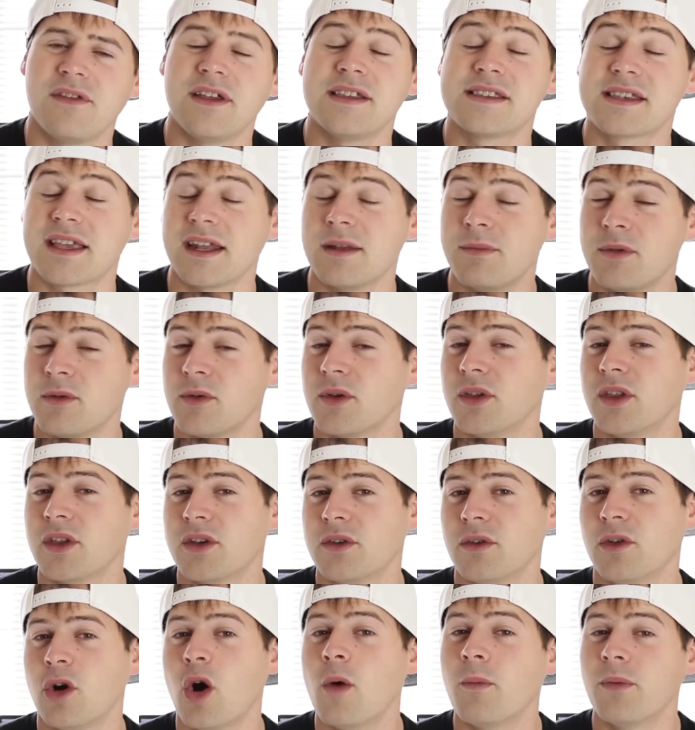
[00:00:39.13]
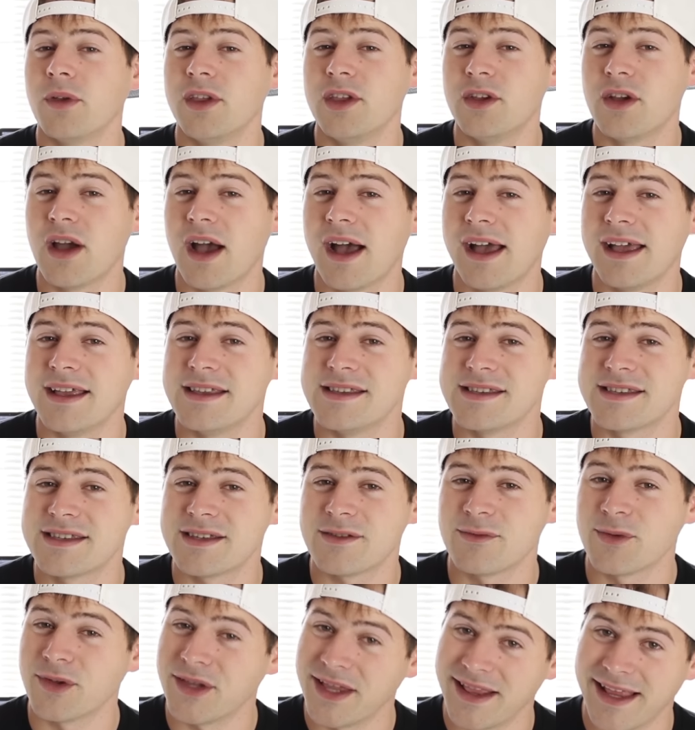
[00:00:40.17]
It's going to be really cool. Hopefully you guys
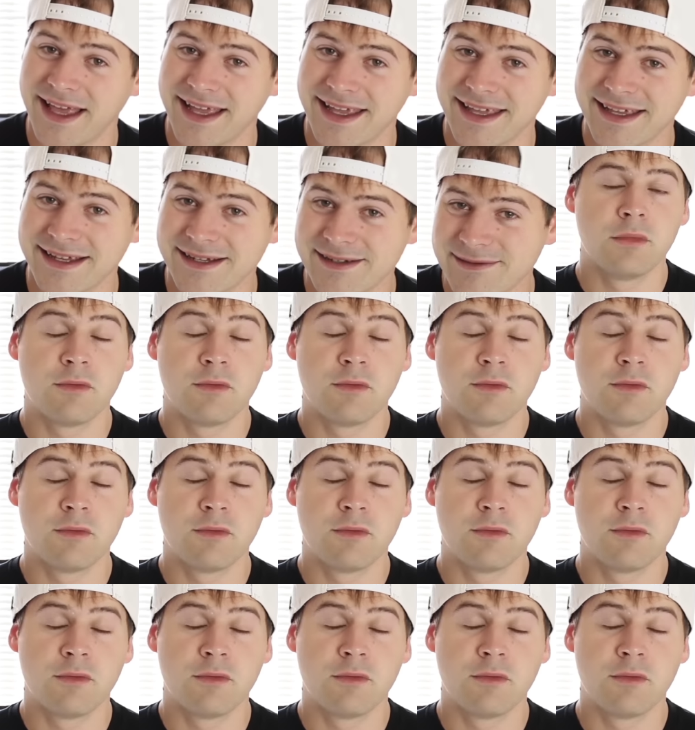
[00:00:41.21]
really like it.